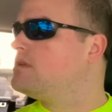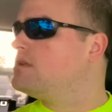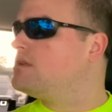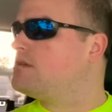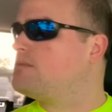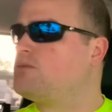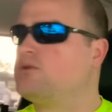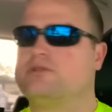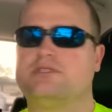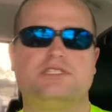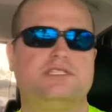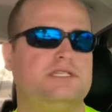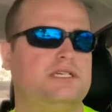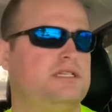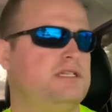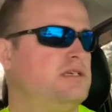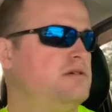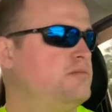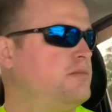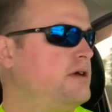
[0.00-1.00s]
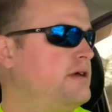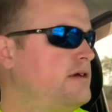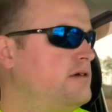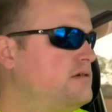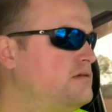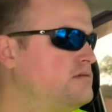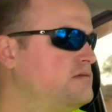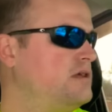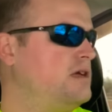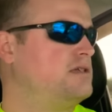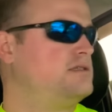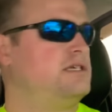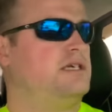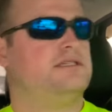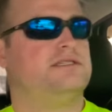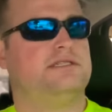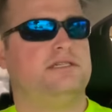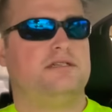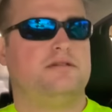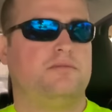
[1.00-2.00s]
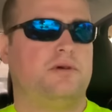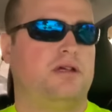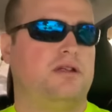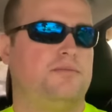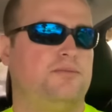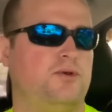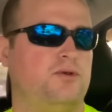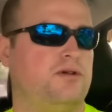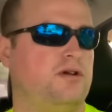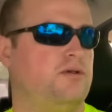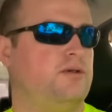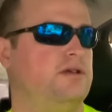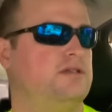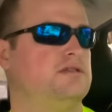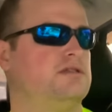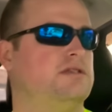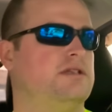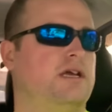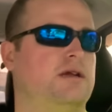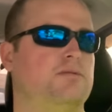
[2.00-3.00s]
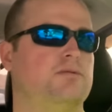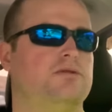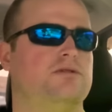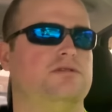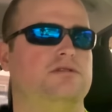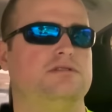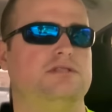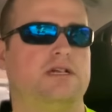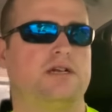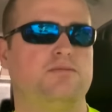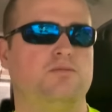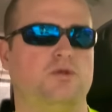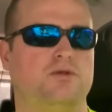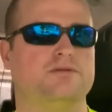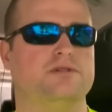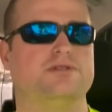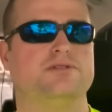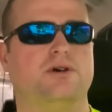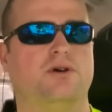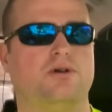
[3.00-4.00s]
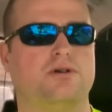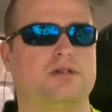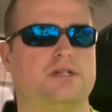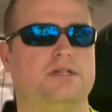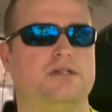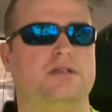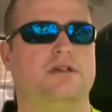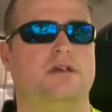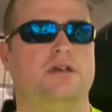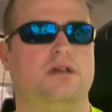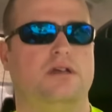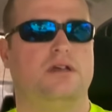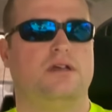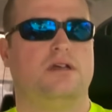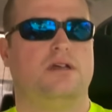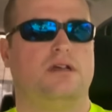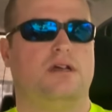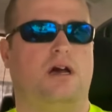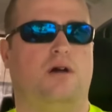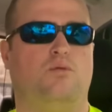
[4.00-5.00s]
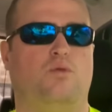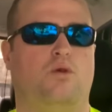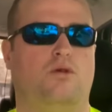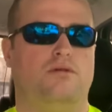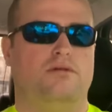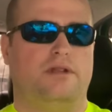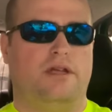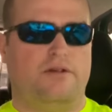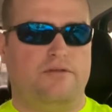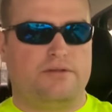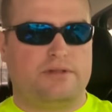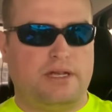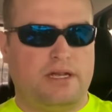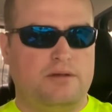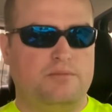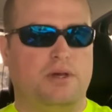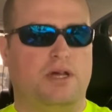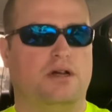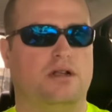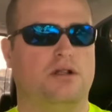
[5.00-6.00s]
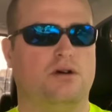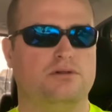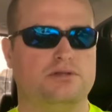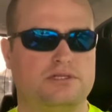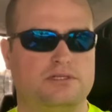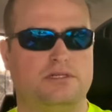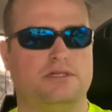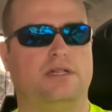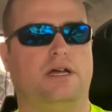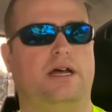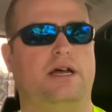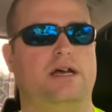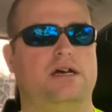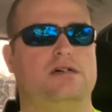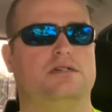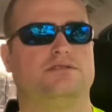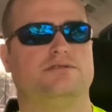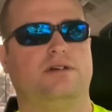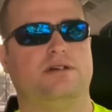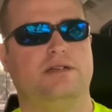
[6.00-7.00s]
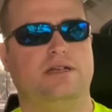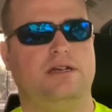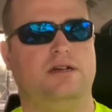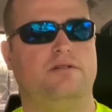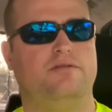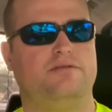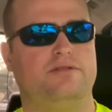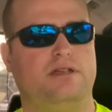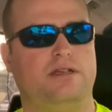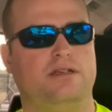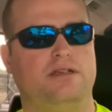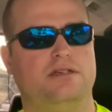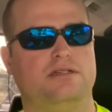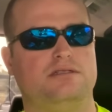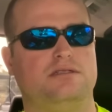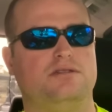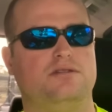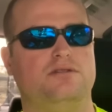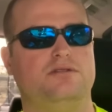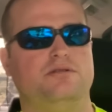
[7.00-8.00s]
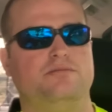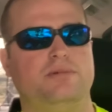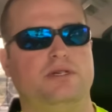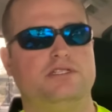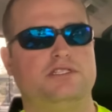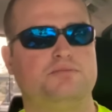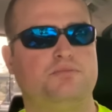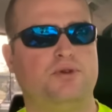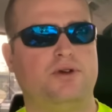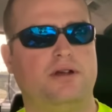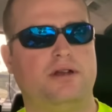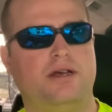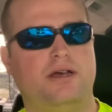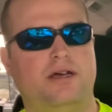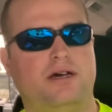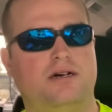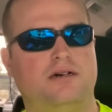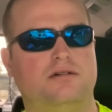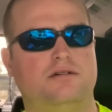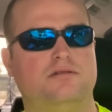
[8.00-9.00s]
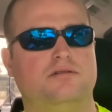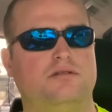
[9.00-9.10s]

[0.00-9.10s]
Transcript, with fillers: I'm gonna send them out. I say send them out. I'm gonna go hit the neighborhoods that I'm wanting to target. I'm wanting everything to be closer to the house. Right now, everything is a little bit spread out,